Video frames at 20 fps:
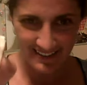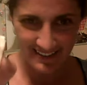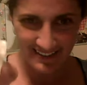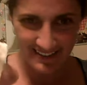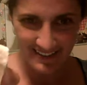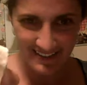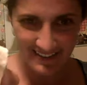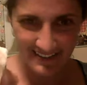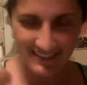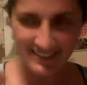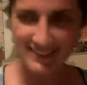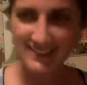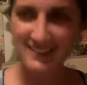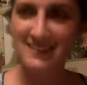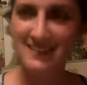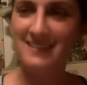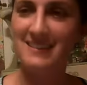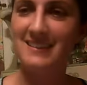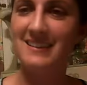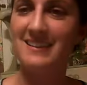I looked her
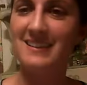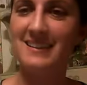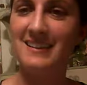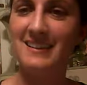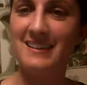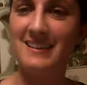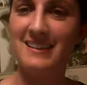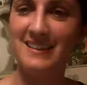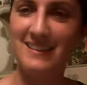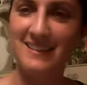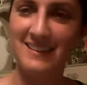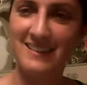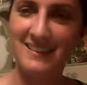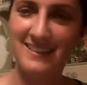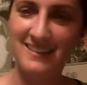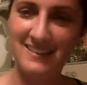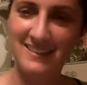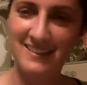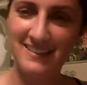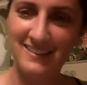video up on
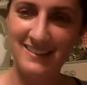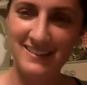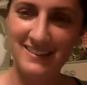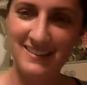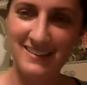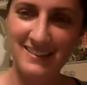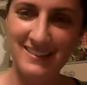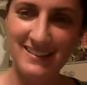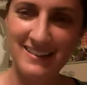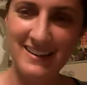YouTube.